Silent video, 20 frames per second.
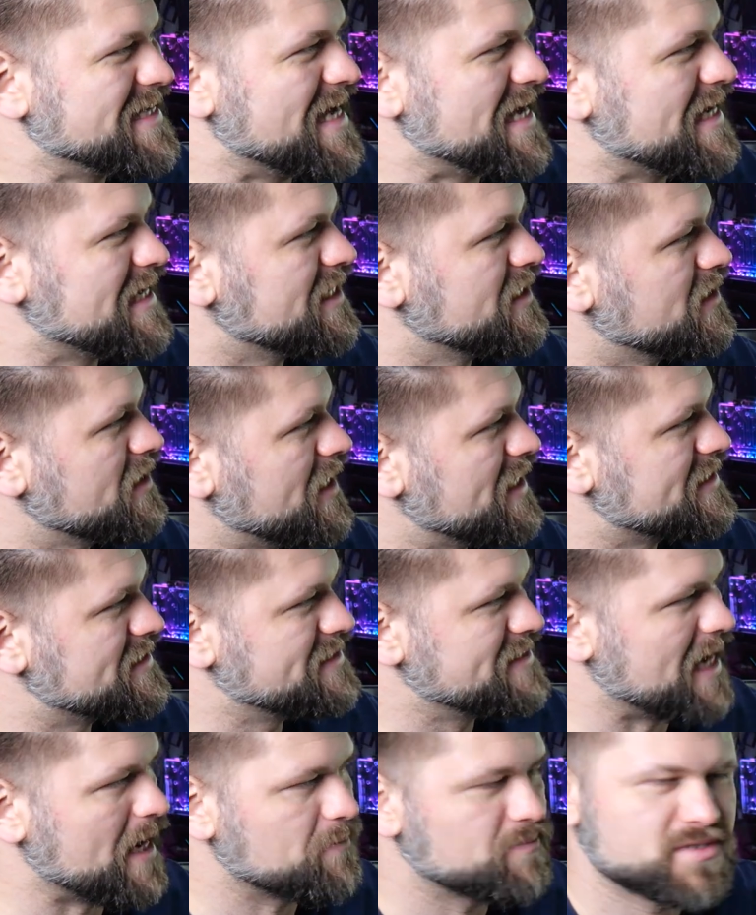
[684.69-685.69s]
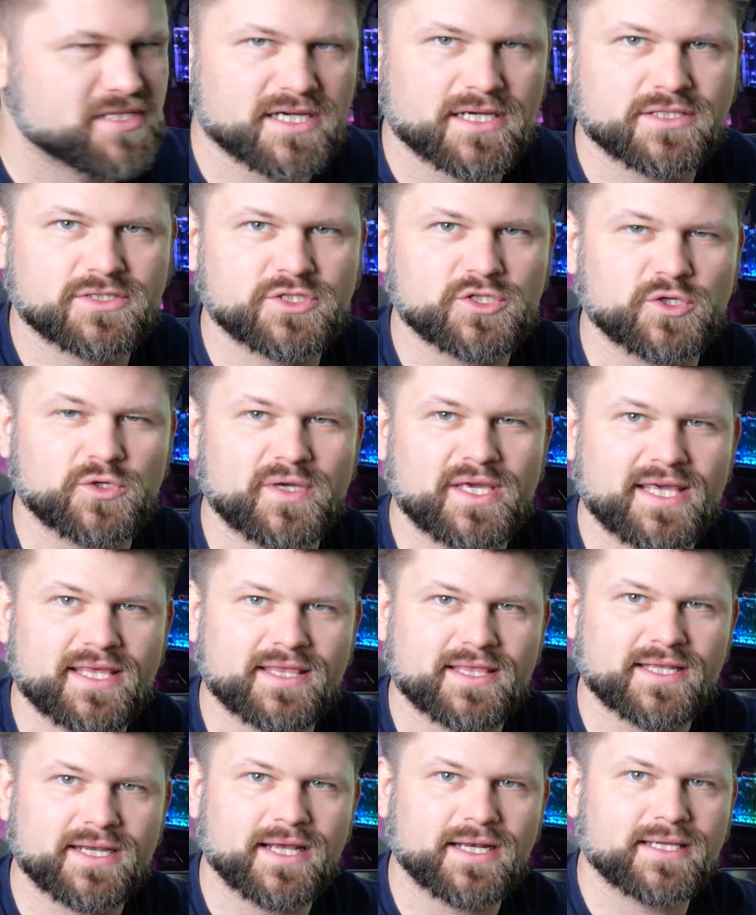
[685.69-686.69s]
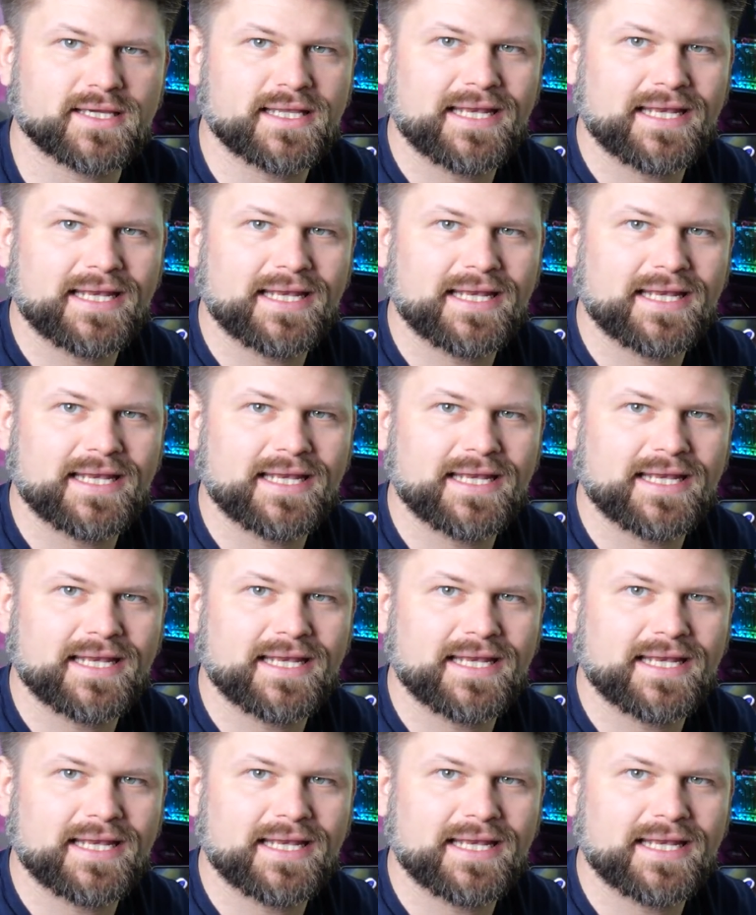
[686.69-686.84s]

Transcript: gig adapter to ethernet,